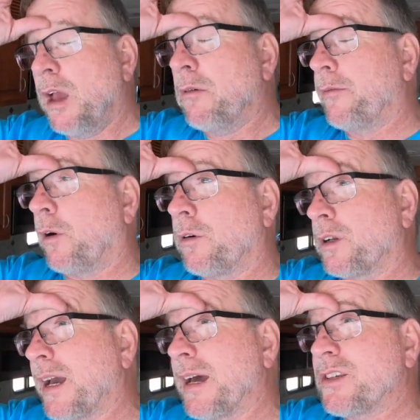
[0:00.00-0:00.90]
we've
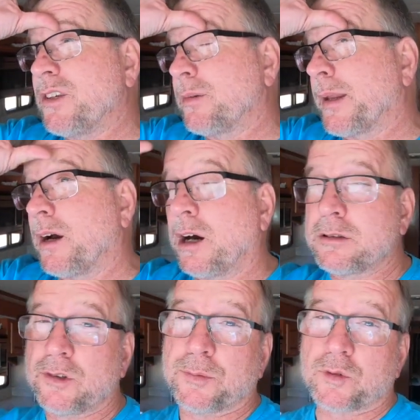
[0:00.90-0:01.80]
already got just about
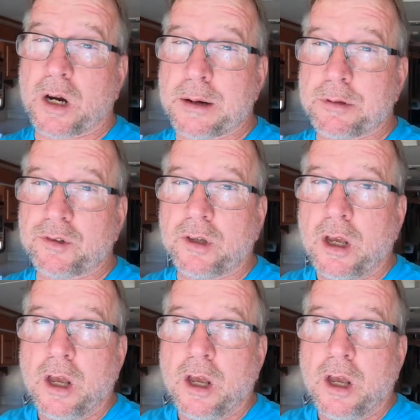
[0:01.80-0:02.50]
100 subscribers.